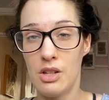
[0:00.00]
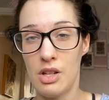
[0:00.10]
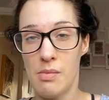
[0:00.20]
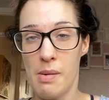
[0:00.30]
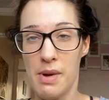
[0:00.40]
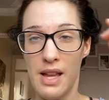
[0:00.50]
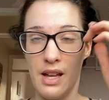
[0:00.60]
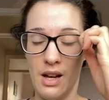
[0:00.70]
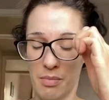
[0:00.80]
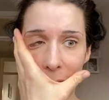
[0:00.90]
do my
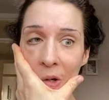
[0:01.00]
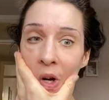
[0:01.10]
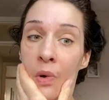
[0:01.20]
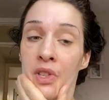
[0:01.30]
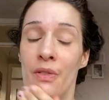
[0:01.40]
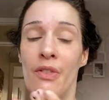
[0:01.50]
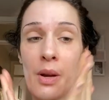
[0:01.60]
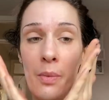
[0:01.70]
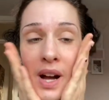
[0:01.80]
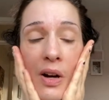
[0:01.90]
makeup. I wasn't very
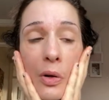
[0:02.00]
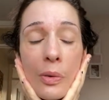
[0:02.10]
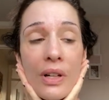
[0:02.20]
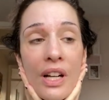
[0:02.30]
well.